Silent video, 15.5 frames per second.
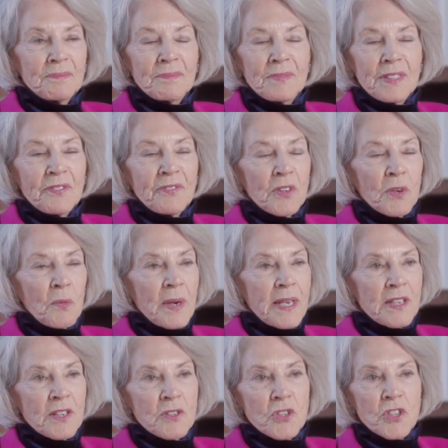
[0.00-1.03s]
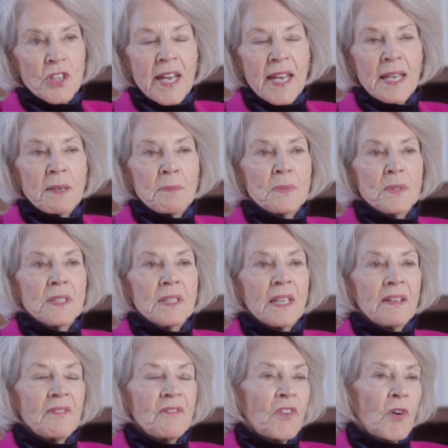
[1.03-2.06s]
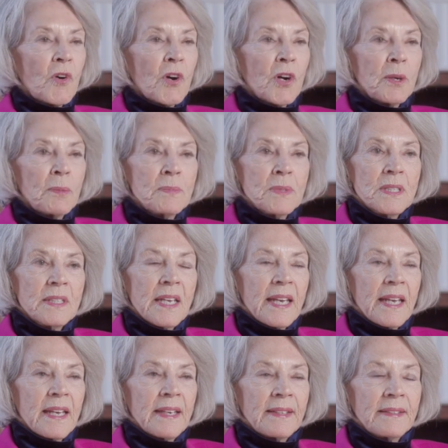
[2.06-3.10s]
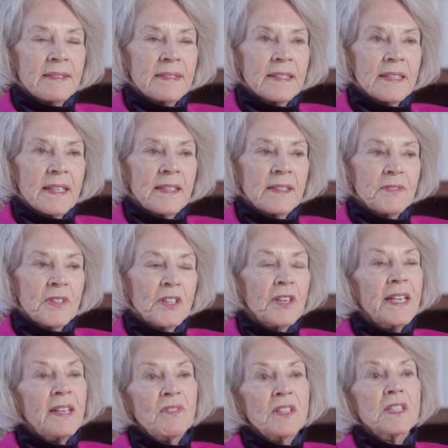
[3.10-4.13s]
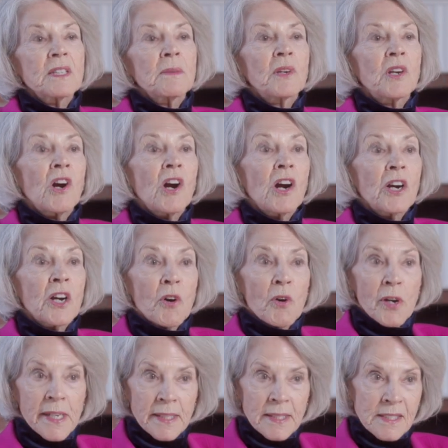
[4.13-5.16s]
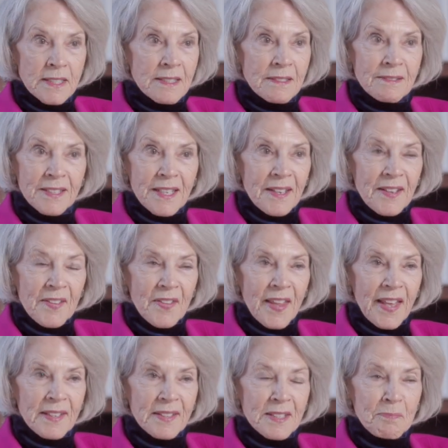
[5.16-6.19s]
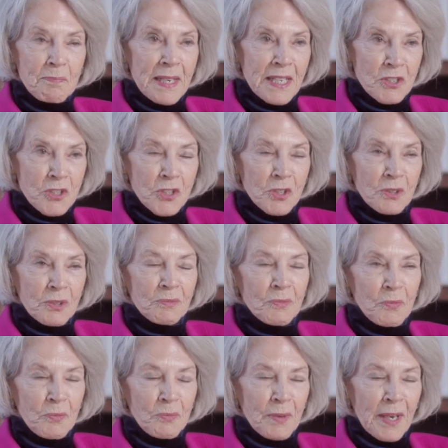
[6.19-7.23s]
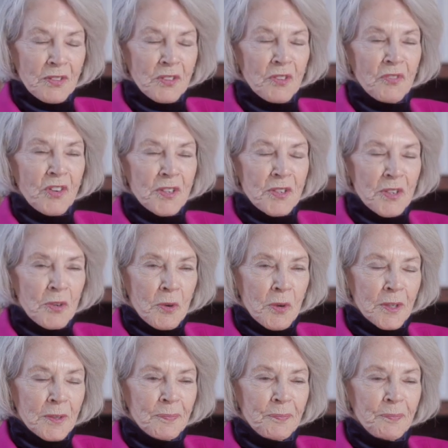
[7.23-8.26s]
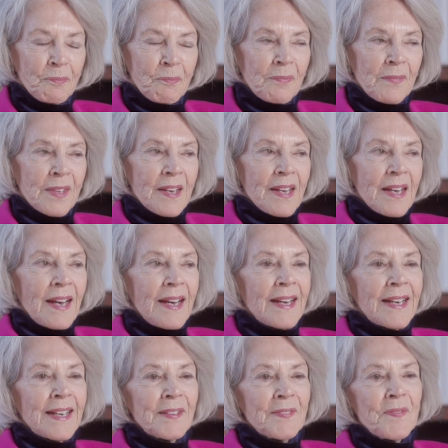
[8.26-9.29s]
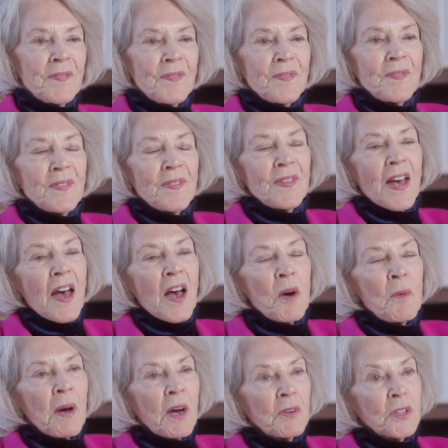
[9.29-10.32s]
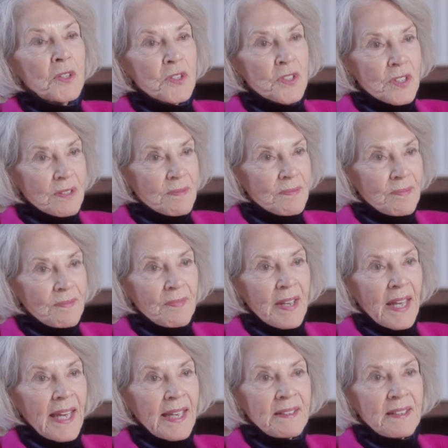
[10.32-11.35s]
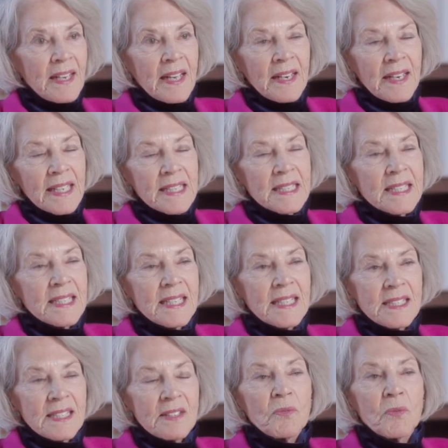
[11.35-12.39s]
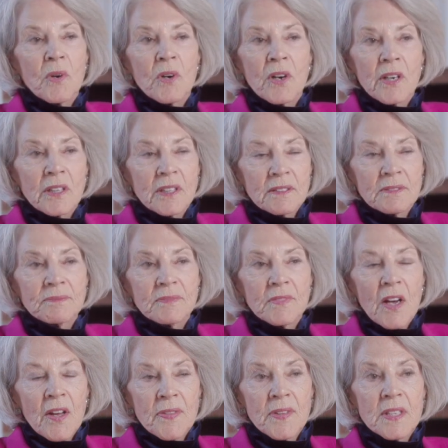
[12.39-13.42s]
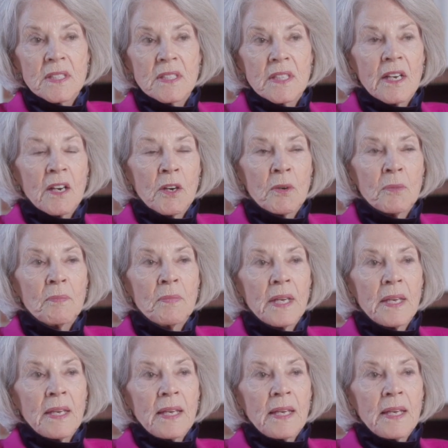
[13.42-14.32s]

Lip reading: different window shapes and forms, and there are even some gargoyles that meet you at the front door. The homeowners had done extensive work on this home.